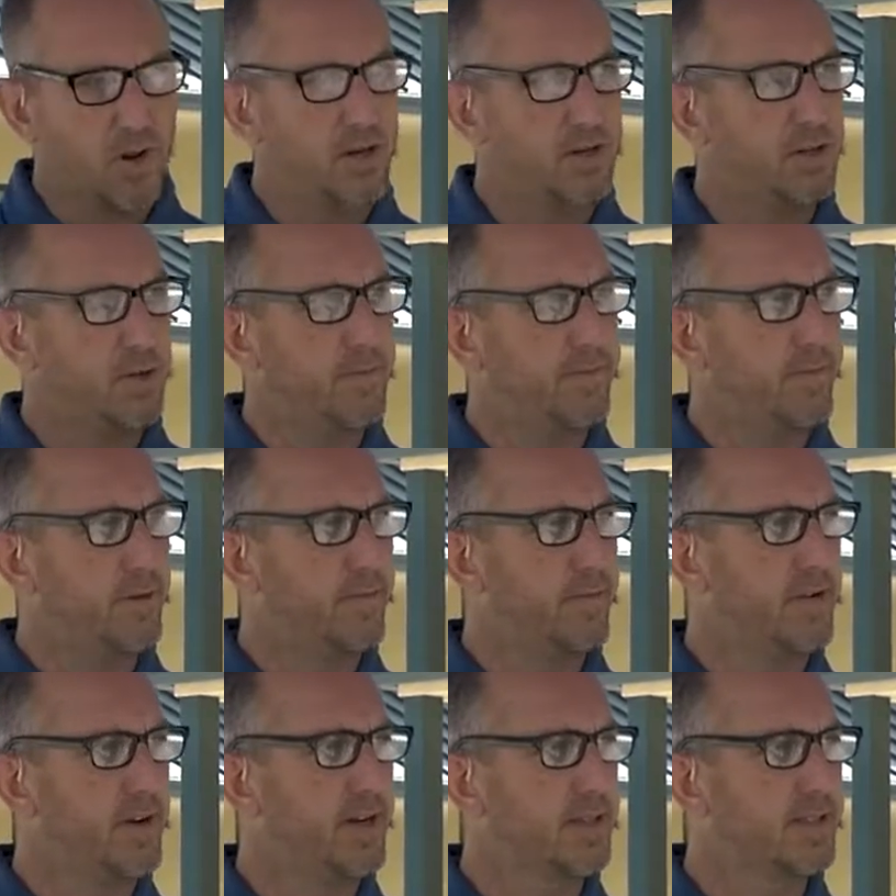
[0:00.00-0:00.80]
to do, feel
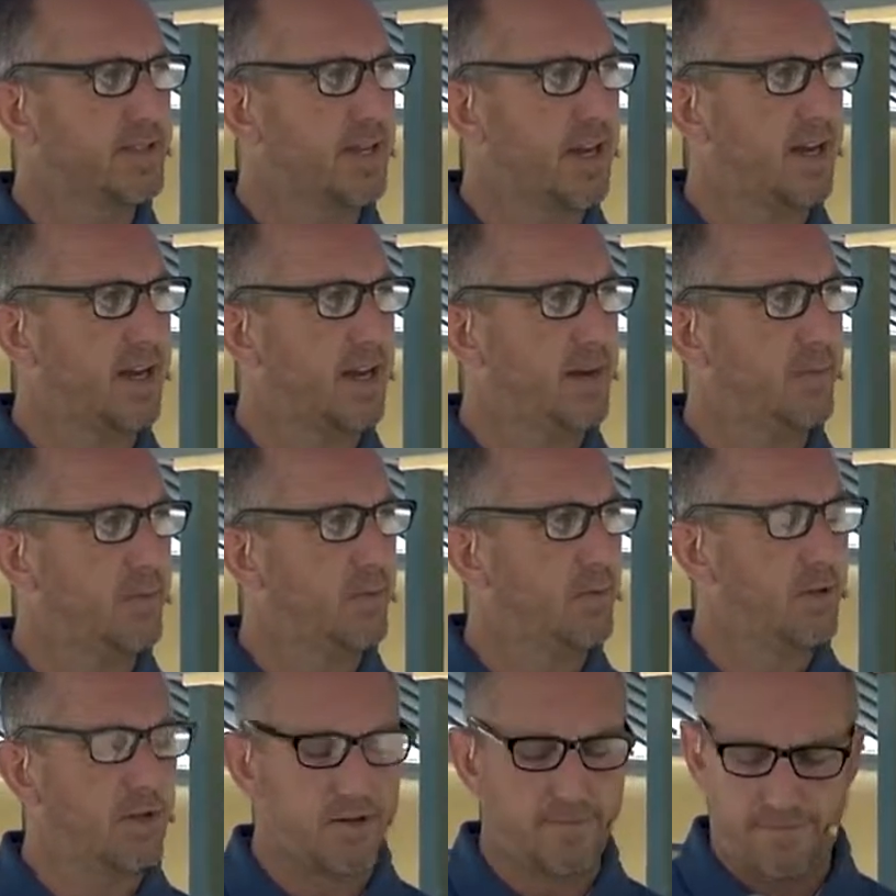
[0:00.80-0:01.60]
free to sign up. We're
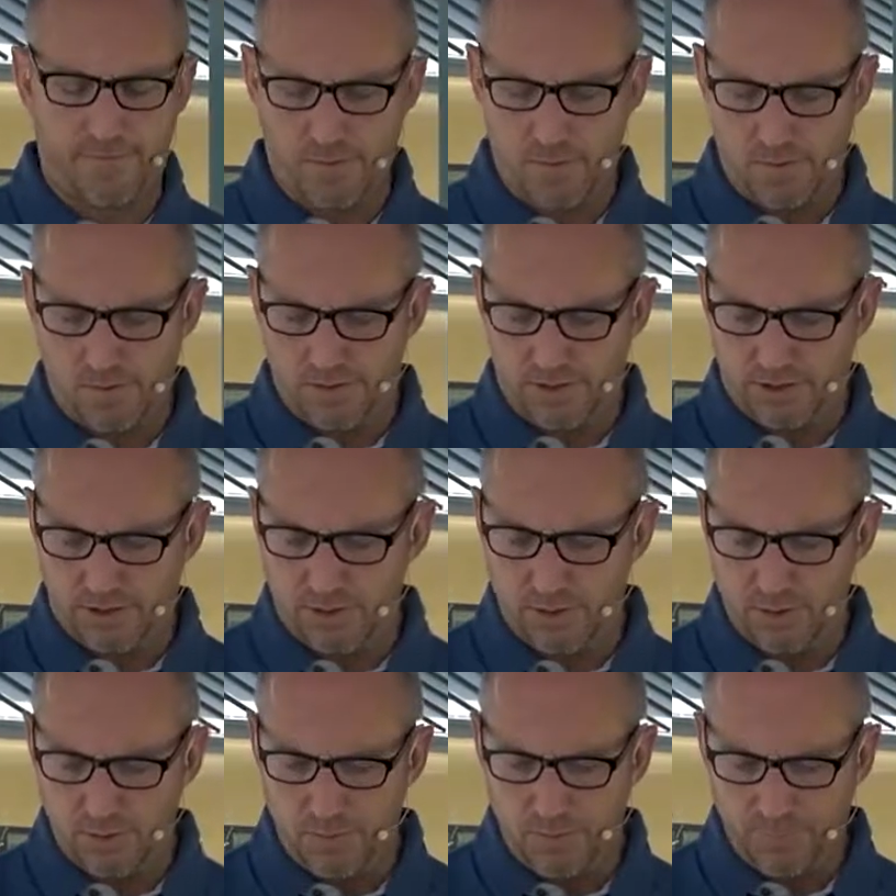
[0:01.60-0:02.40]
looking forward
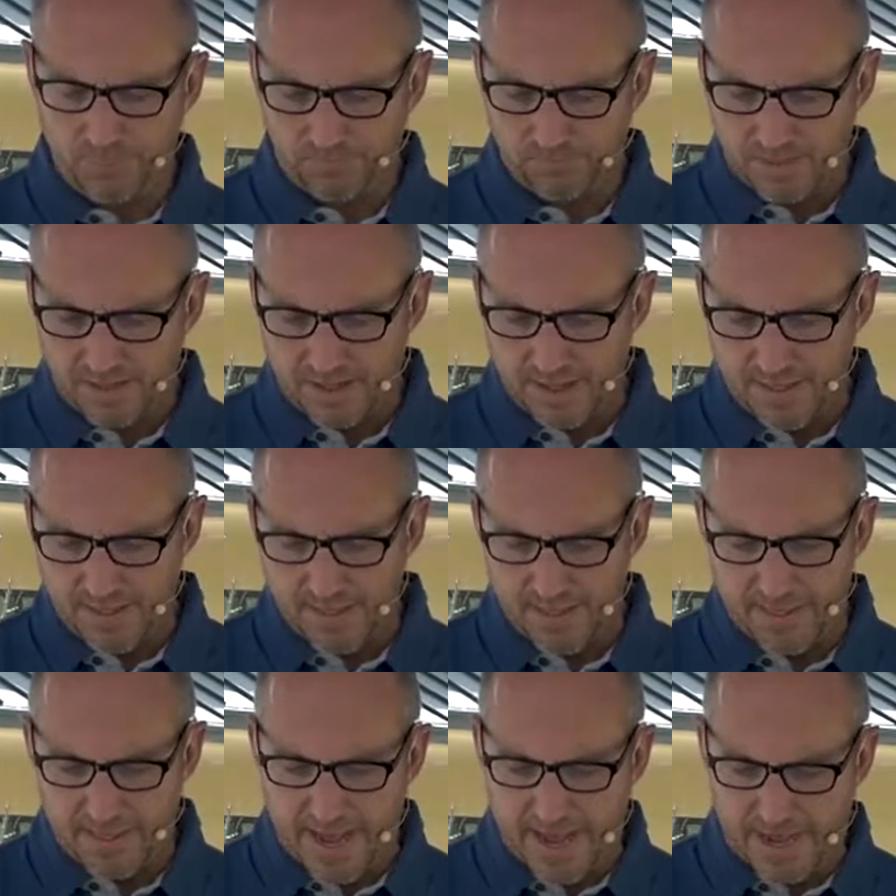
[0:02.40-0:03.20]
to
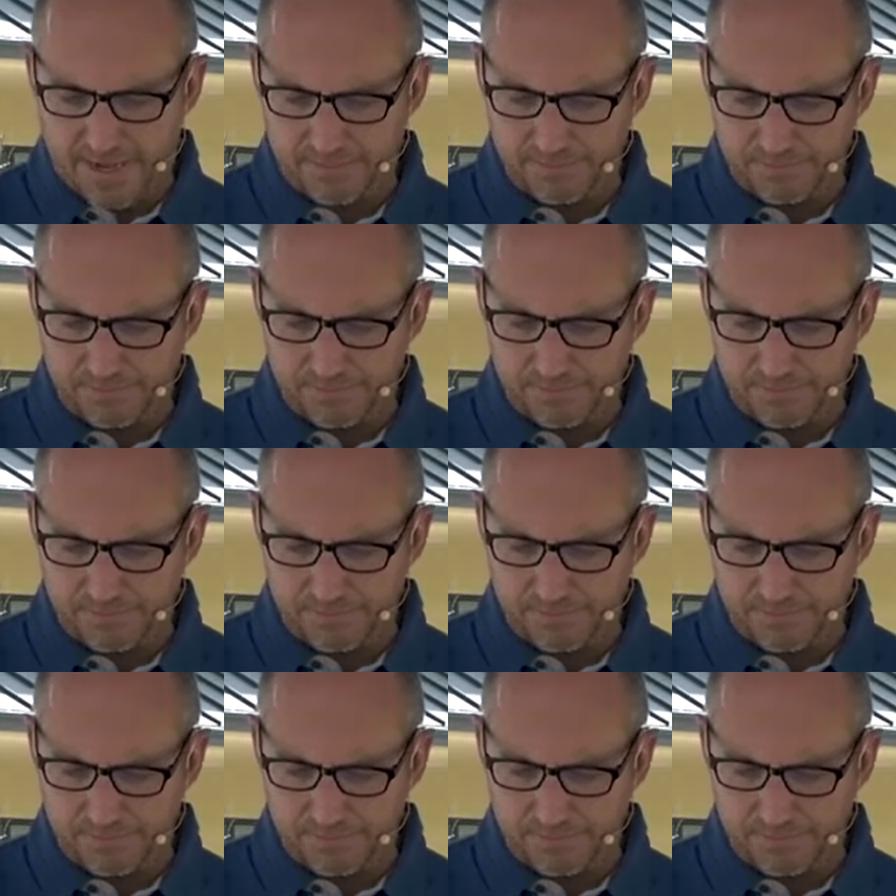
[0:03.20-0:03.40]
that.